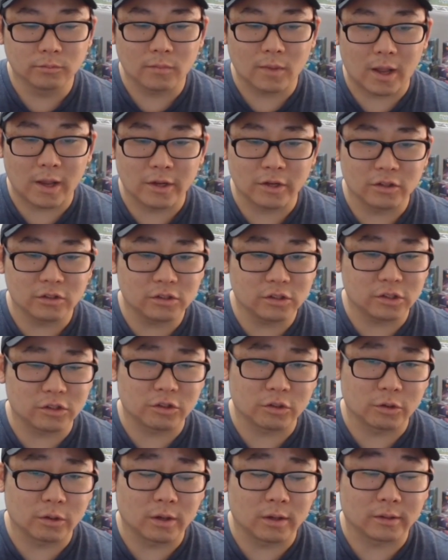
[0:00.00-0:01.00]
I usually
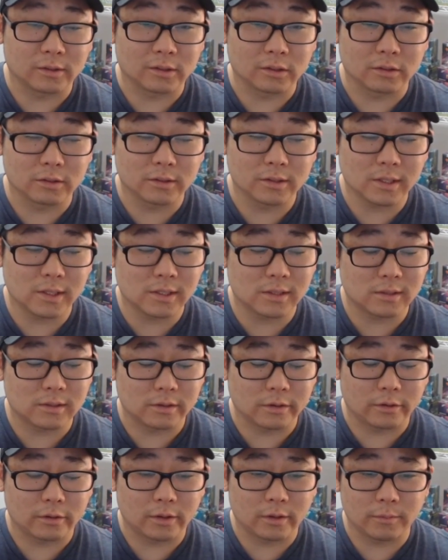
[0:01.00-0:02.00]
do it on Thursdays,
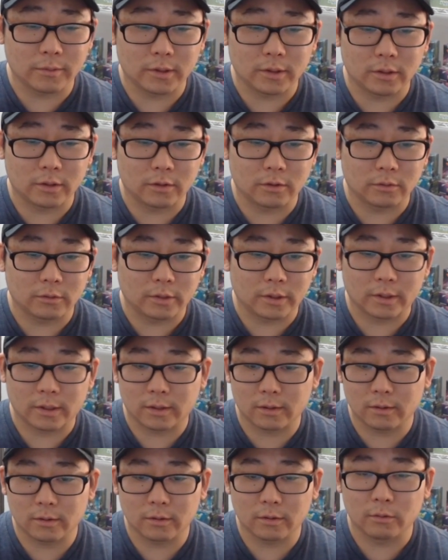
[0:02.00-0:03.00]
so let me know like
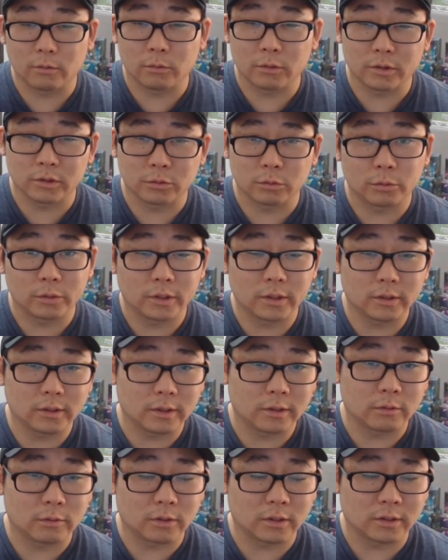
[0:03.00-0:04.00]
which week that
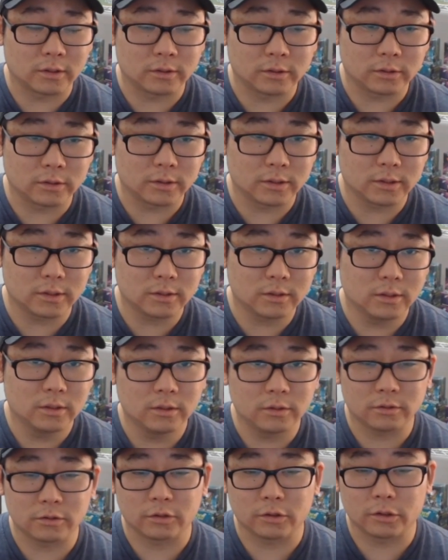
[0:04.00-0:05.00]
you want to do it
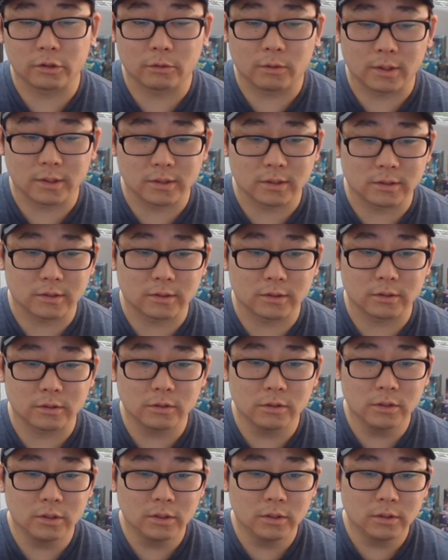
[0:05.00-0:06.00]
so you can watch it
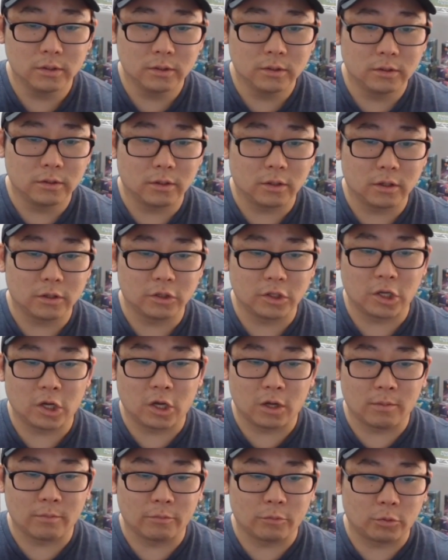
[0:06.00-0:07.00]
too.
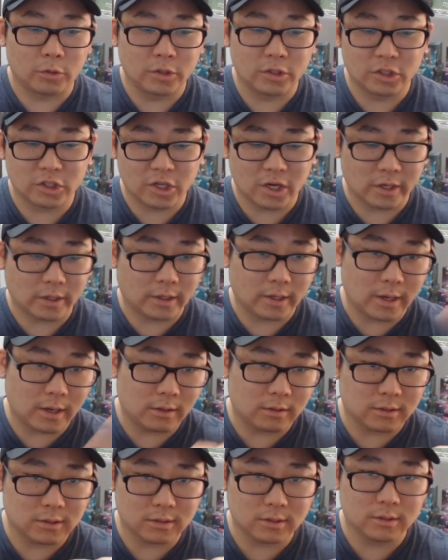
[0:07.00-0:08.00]
Um, when you check
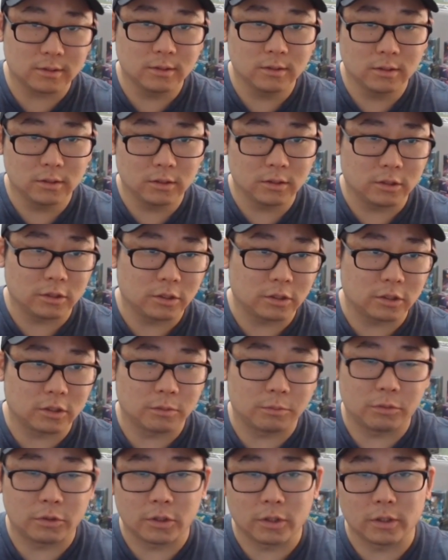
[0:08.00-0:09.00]
out, you
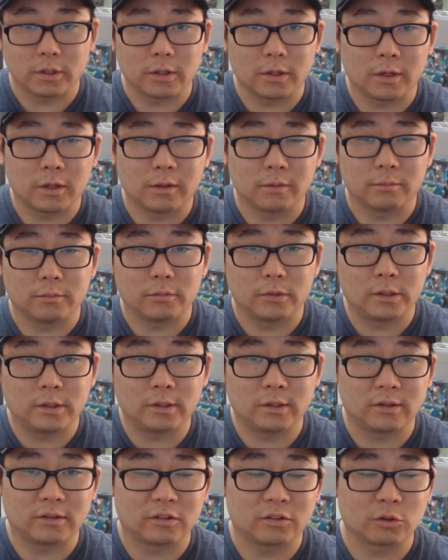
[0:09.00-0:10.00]
could put um, in
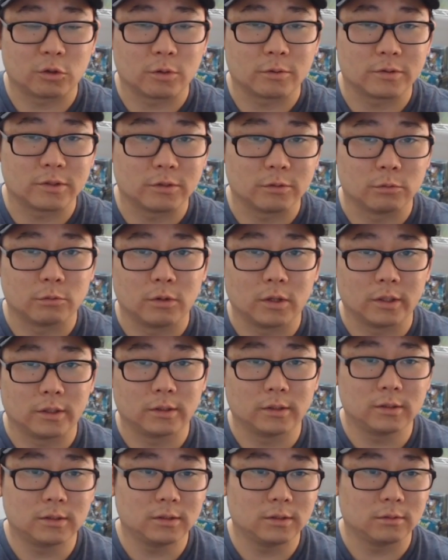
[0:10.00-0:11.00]
the description
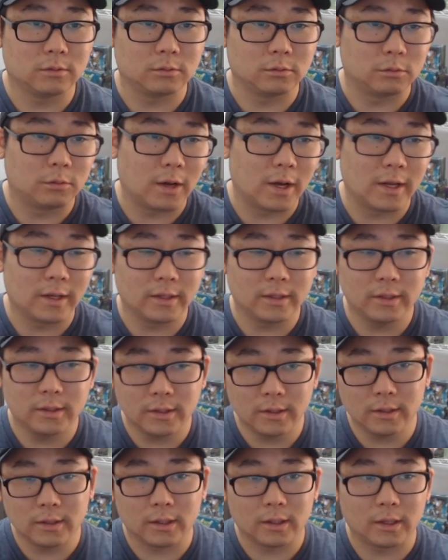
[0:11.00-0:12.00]
what when
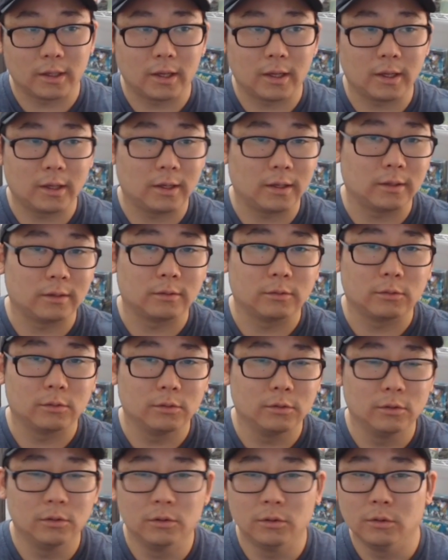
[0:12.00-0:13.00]
and
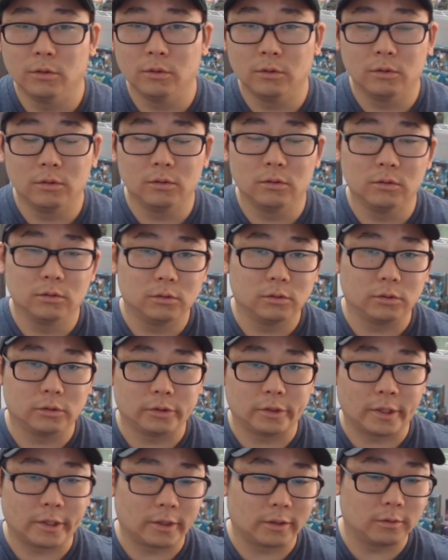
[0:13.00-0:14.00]

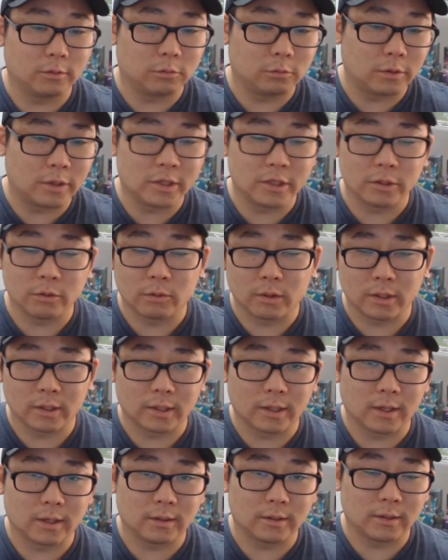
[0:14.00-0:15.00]
like when you want to
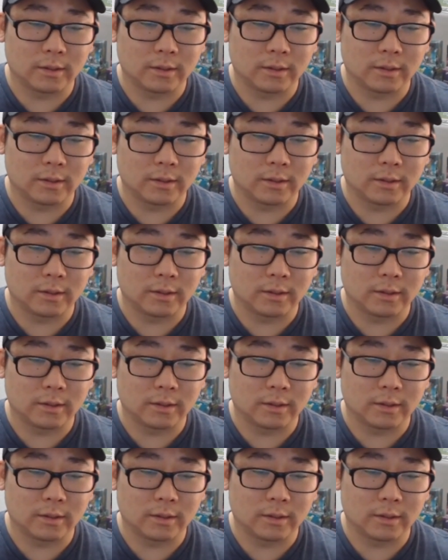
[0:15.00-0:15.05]
get it